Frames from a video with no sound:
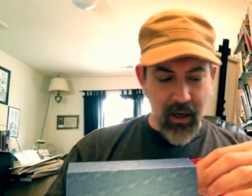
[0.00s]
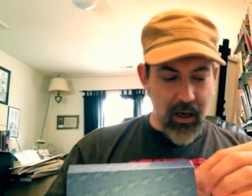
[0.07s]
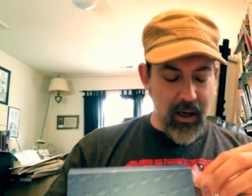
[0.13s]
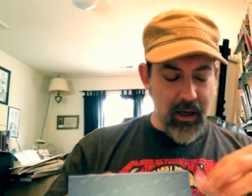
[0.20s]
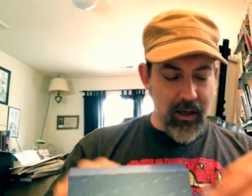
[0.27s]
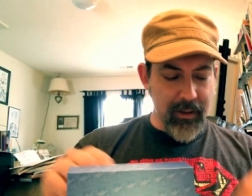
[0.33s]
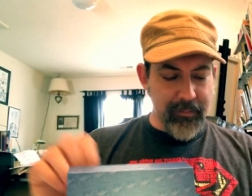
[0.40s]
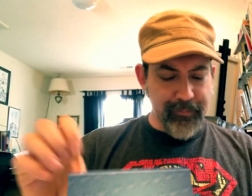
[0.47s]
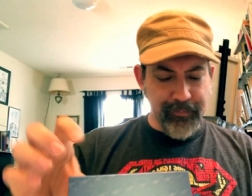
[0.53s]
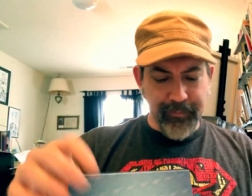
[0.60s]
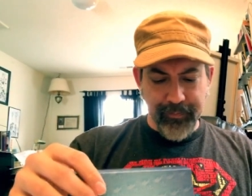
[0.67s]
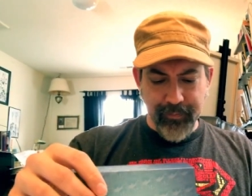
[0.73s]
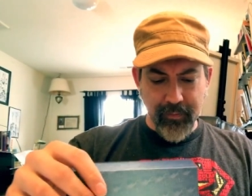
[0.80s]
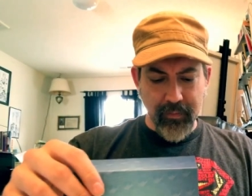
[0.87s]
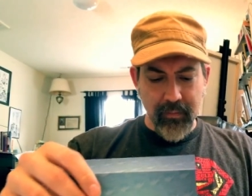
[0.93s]
Um,
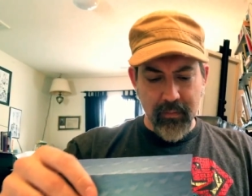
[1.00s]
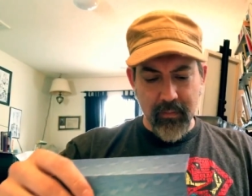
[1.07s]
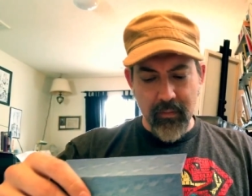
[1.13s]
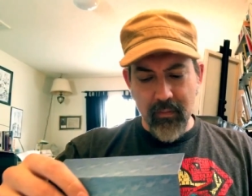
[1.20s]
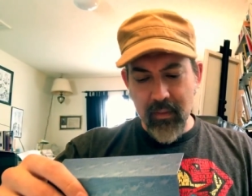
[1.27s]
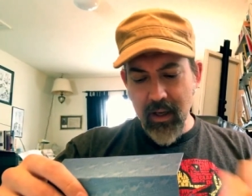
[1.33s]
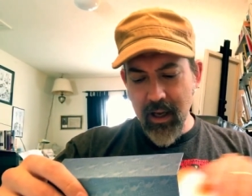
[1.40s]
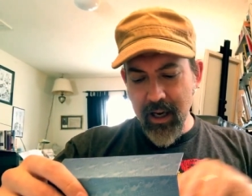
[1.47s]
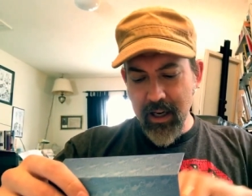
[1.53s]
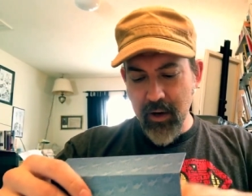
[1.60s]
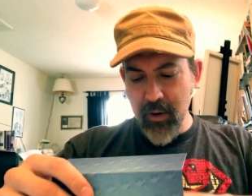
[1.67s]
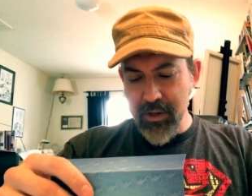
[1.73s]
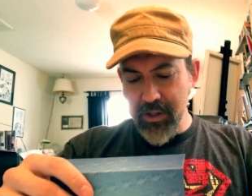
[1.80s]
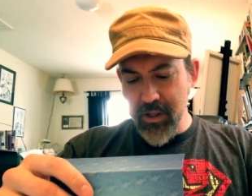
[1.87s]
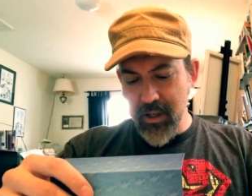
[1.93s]
I had a
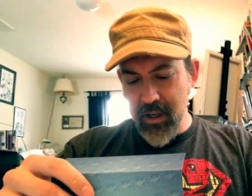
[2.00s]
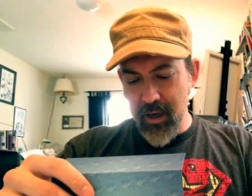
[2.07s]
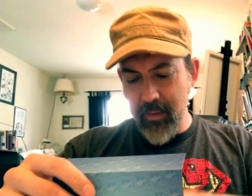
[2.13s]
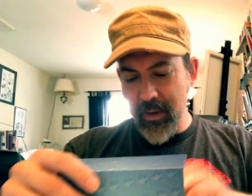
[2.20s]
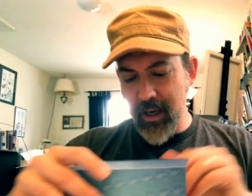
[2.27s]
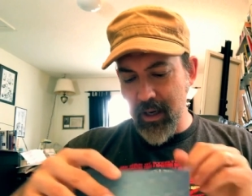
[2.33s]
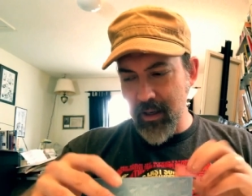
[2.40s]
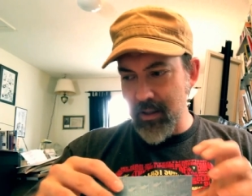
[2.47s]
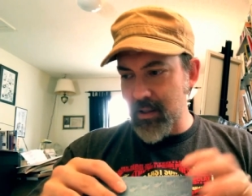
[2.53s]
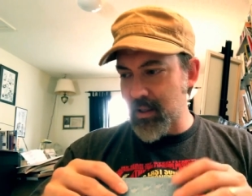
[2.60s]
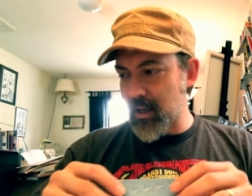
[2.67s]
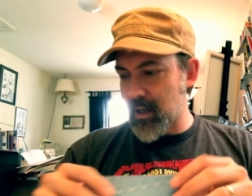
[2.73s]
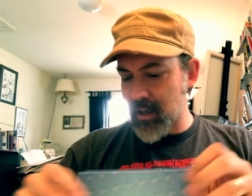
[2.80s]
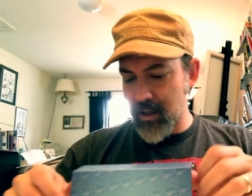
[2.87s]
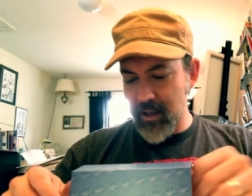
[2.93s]
question about
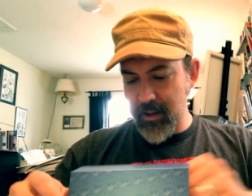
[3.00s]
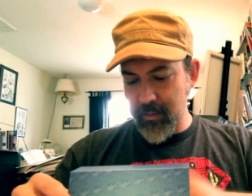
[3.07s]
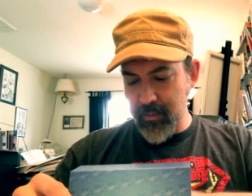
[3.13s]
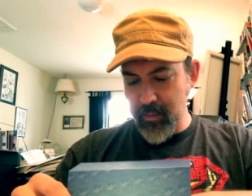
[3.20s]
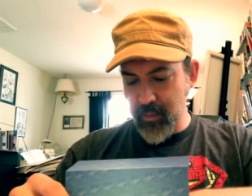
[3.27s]
um,